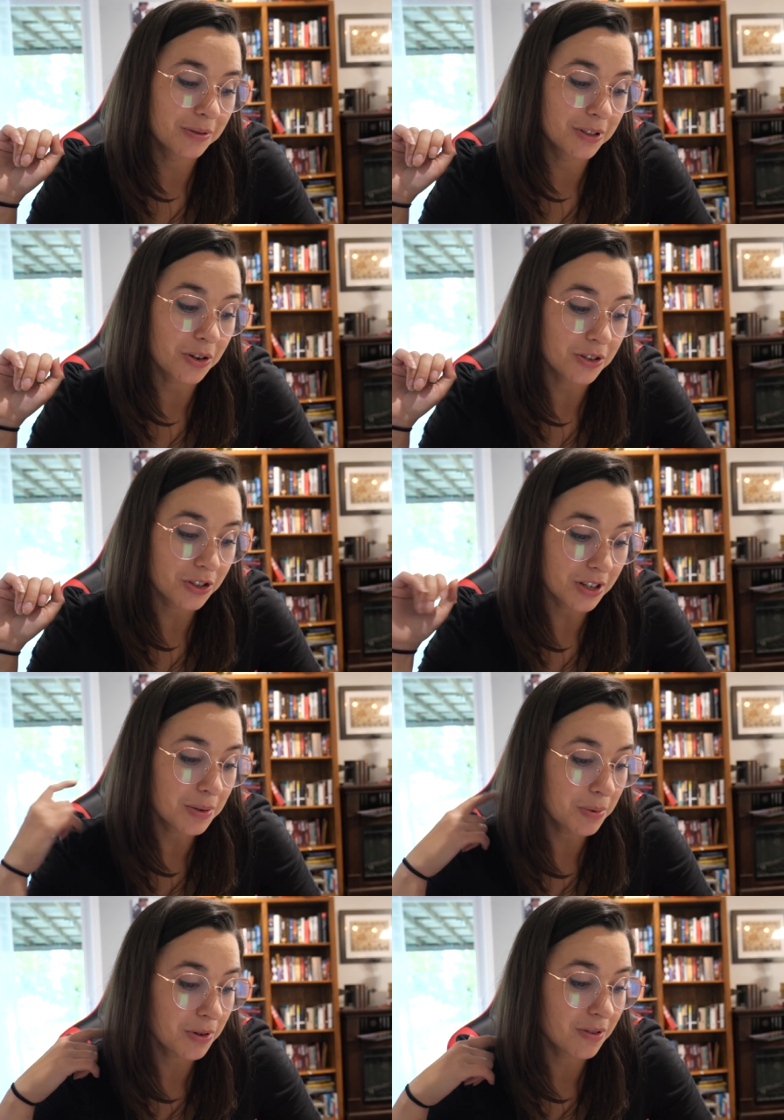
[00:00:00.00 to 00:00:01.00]
which
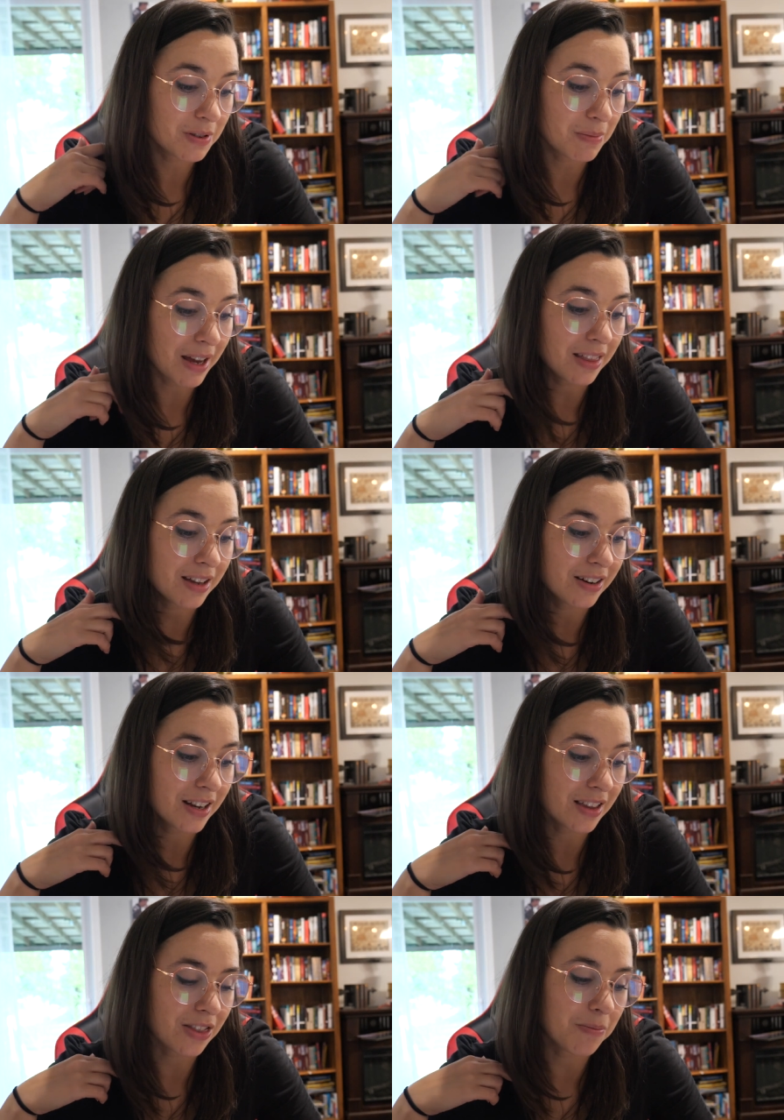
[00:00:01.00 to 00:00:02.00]
just proves my
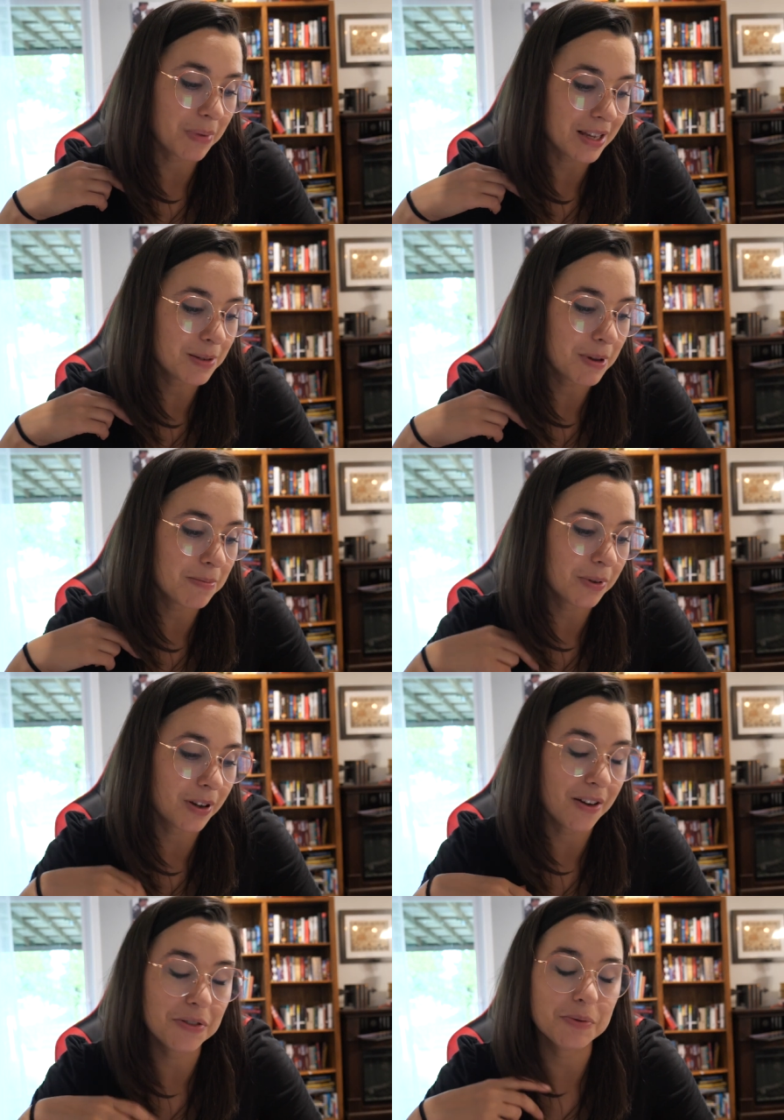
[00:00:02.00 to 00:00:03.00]
theory that the best people
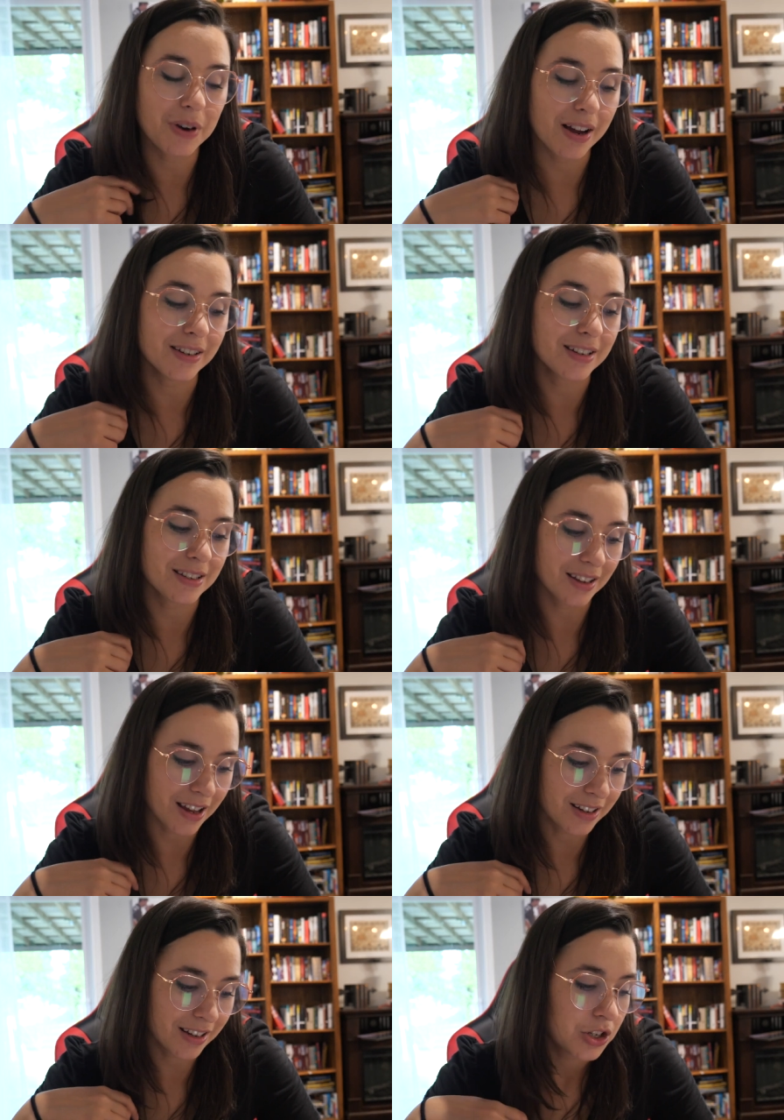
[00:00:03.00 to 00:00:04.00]
have the rottenest luck.